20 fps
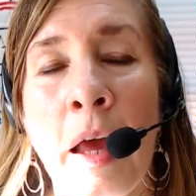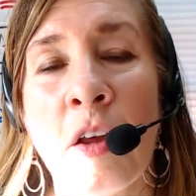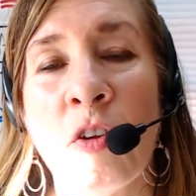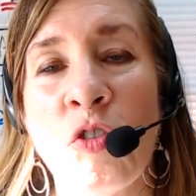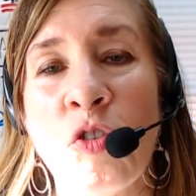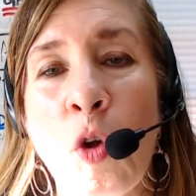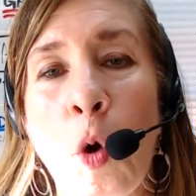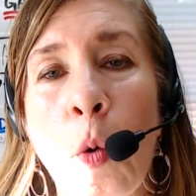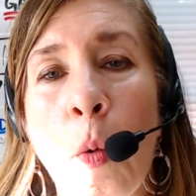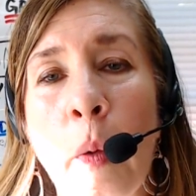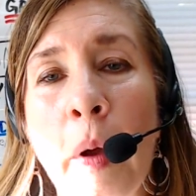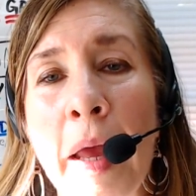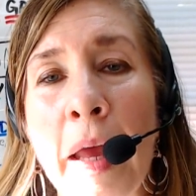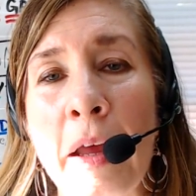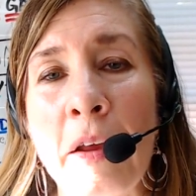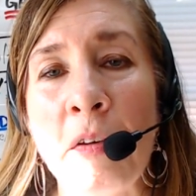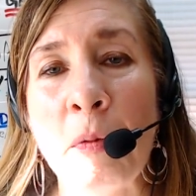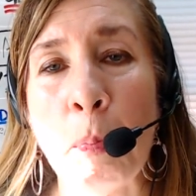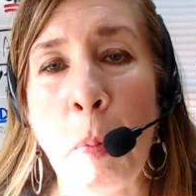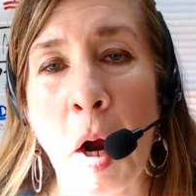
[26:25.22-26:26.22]
So
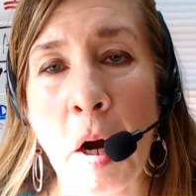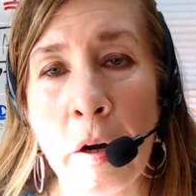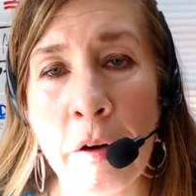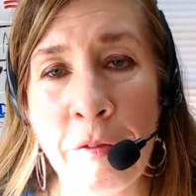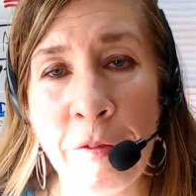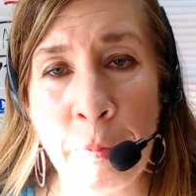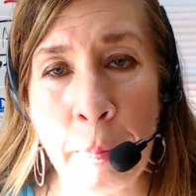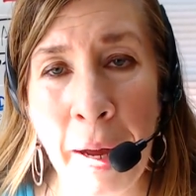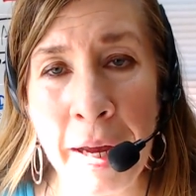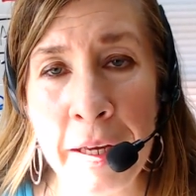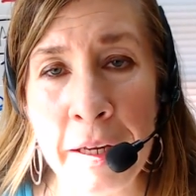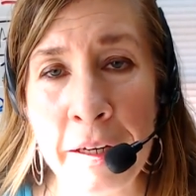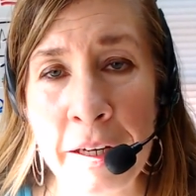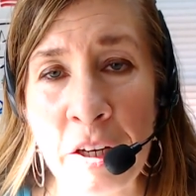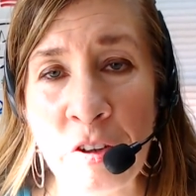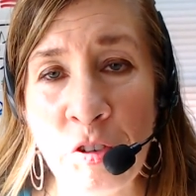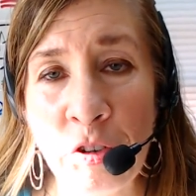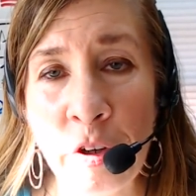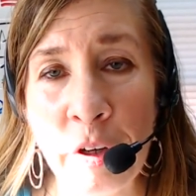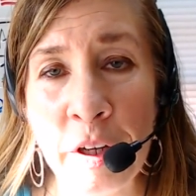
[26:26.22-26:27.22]
as part of my
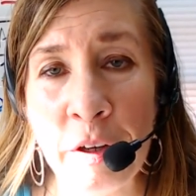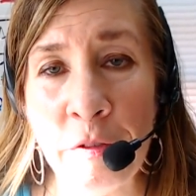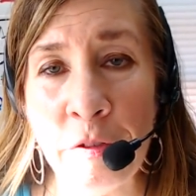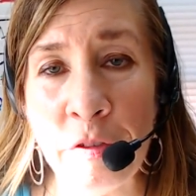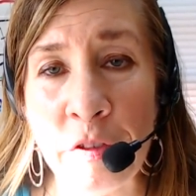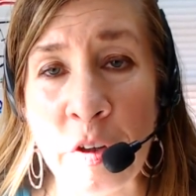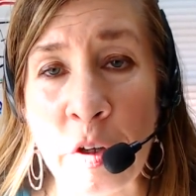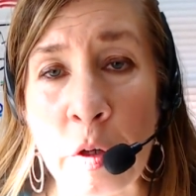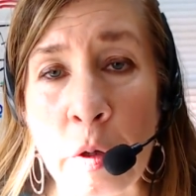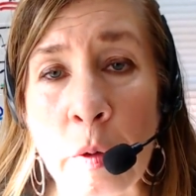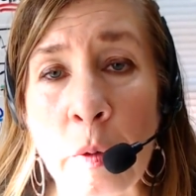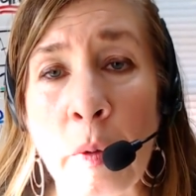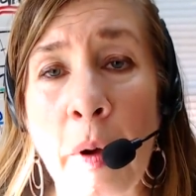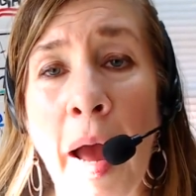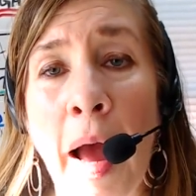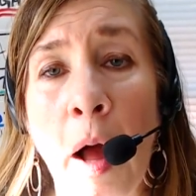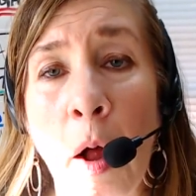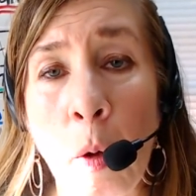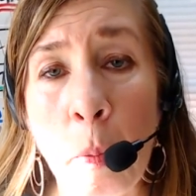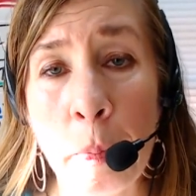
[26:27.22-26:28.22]
initiative to
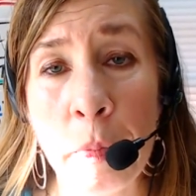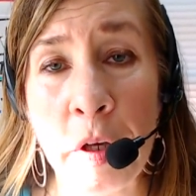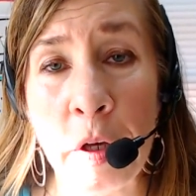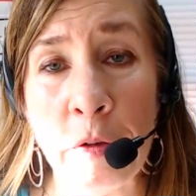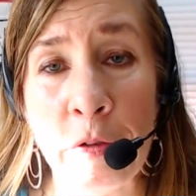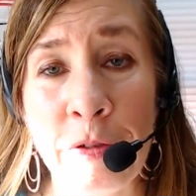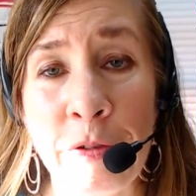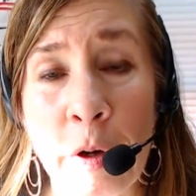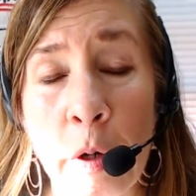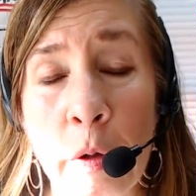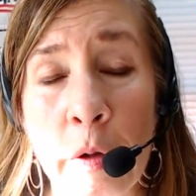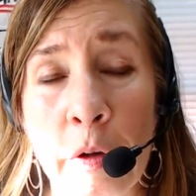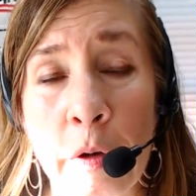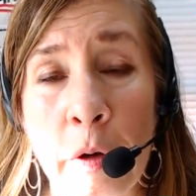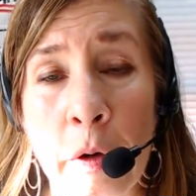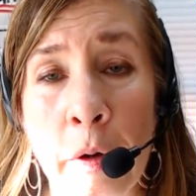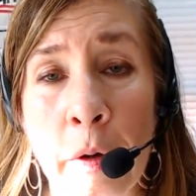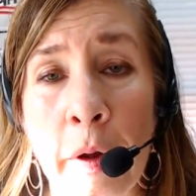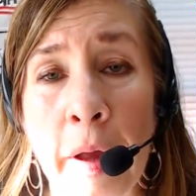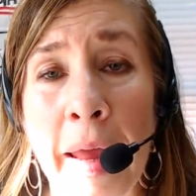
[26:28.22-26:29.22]
help you
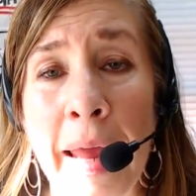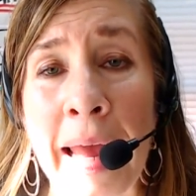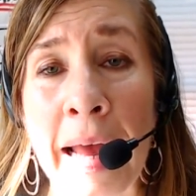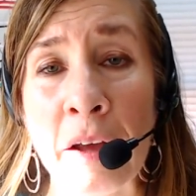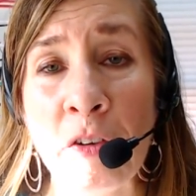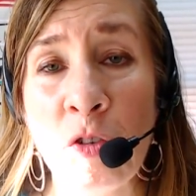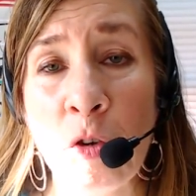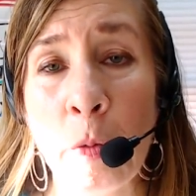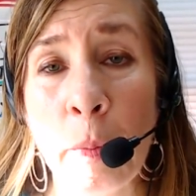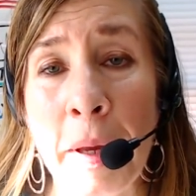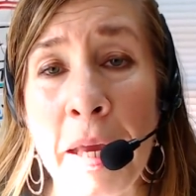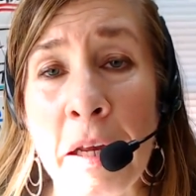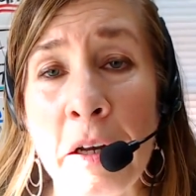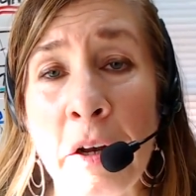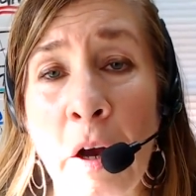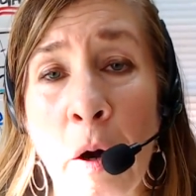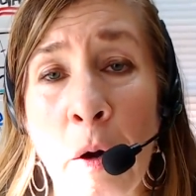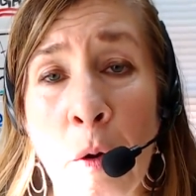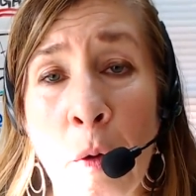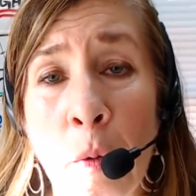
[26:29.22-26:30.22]
further, as you may
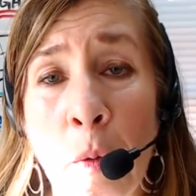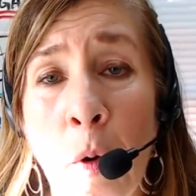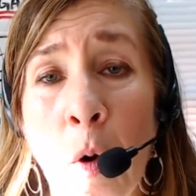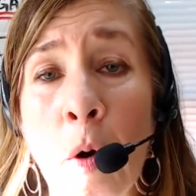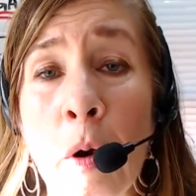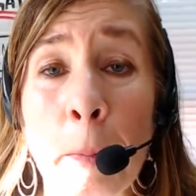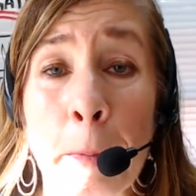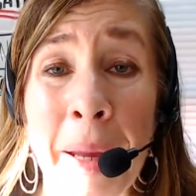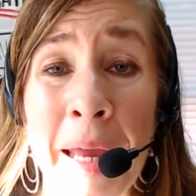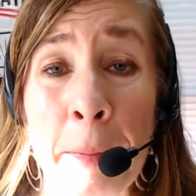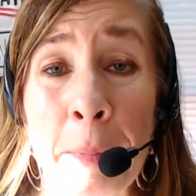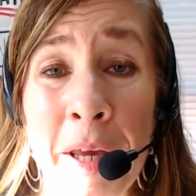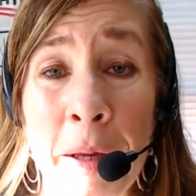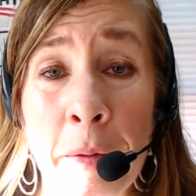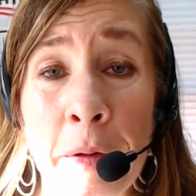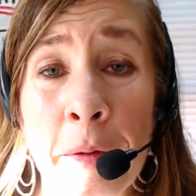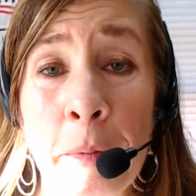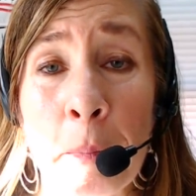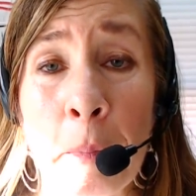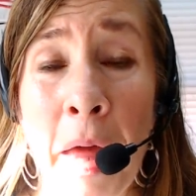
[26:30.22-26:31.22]
know or
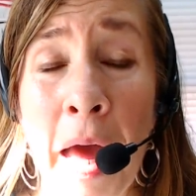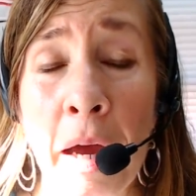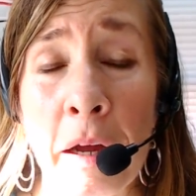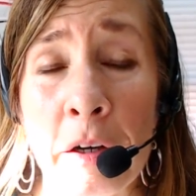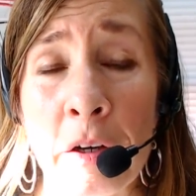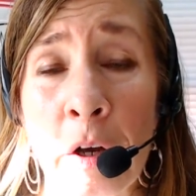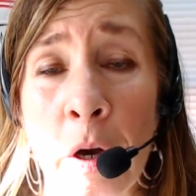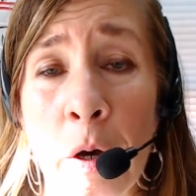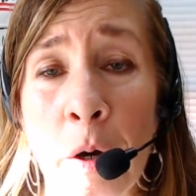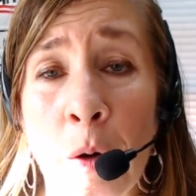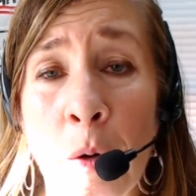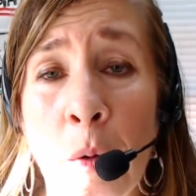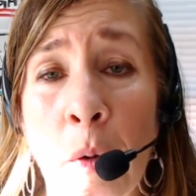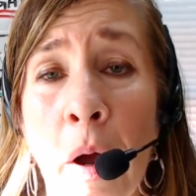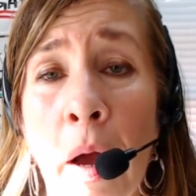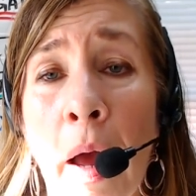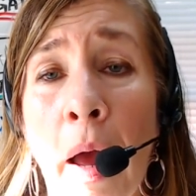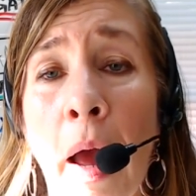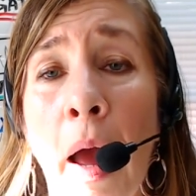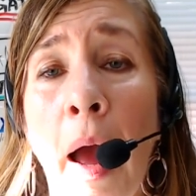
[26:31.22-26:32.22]
maybe not
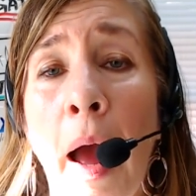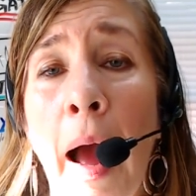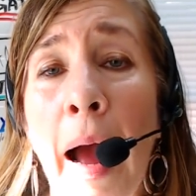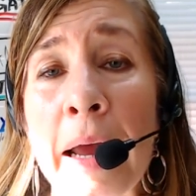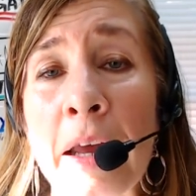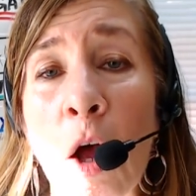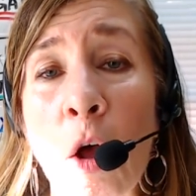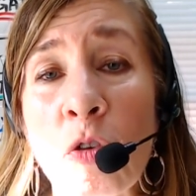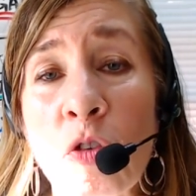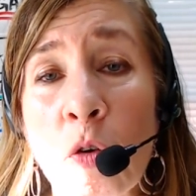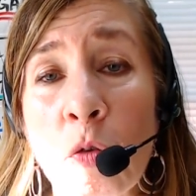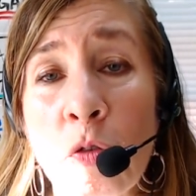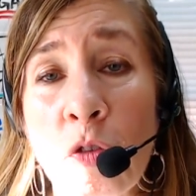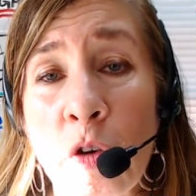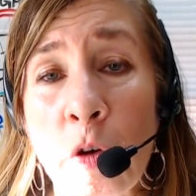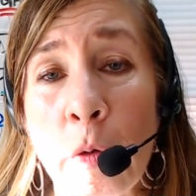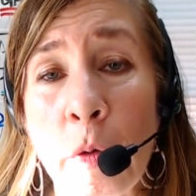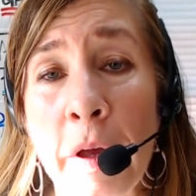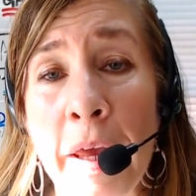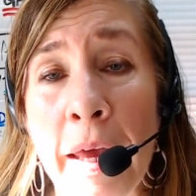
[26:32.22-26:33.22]
know, I also
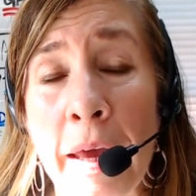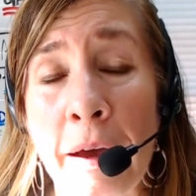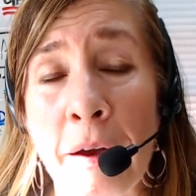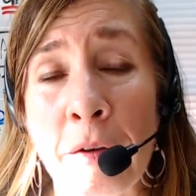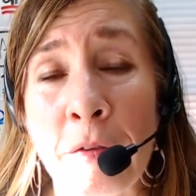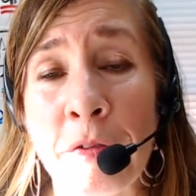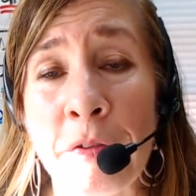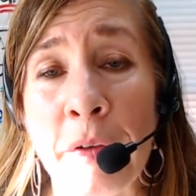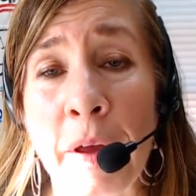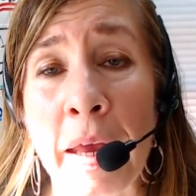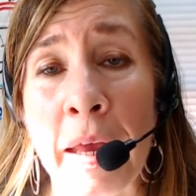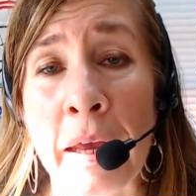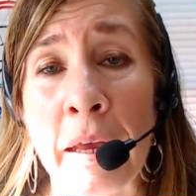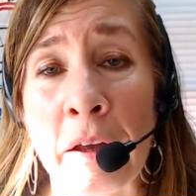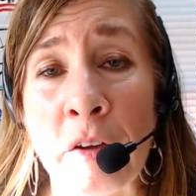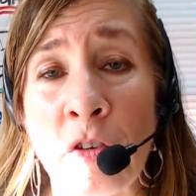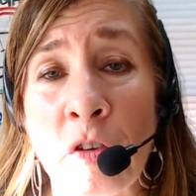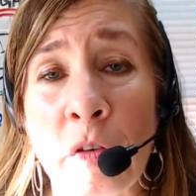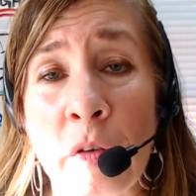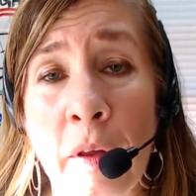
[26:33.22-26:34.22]
do have
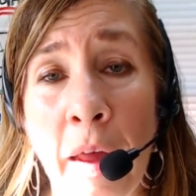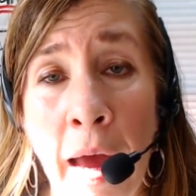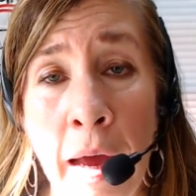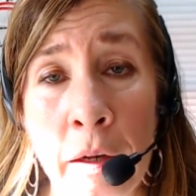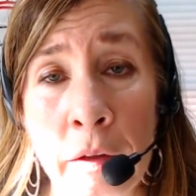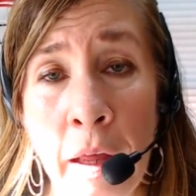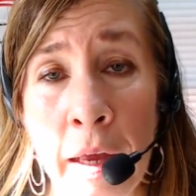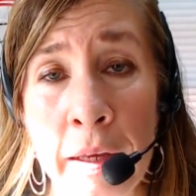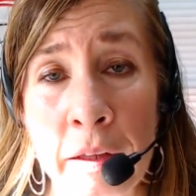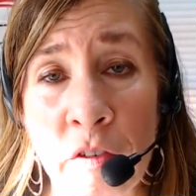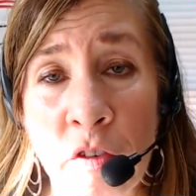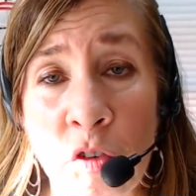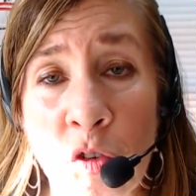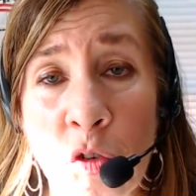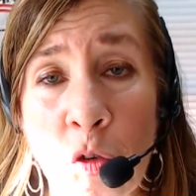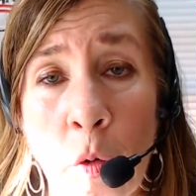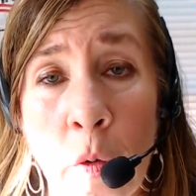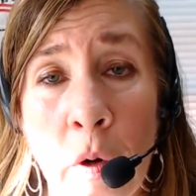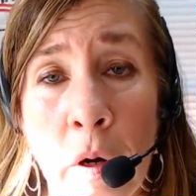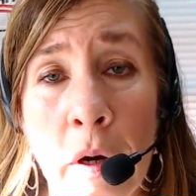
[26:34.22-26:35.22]
a online
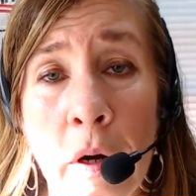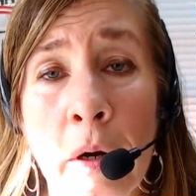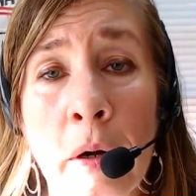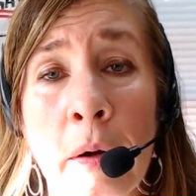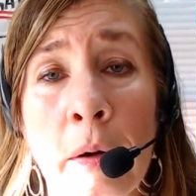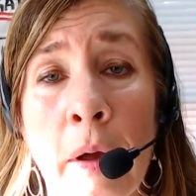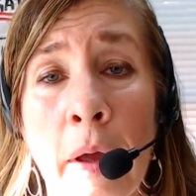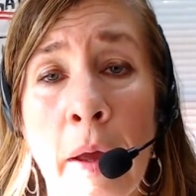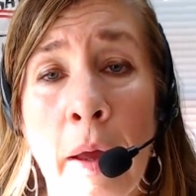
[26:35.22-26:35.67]
store